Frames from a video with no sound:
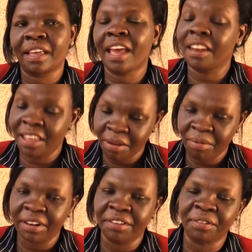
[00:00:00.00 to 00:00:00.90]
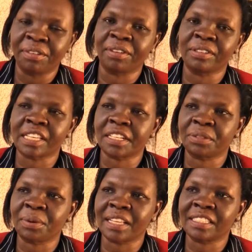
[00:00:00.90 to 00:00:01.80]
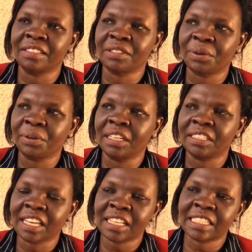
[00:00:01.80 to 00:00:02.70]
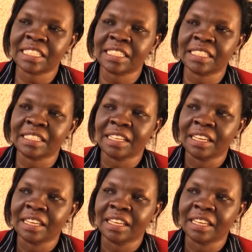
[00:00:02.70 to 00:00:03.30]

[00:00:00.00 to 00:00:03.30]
And he will draw closer to us. So it takes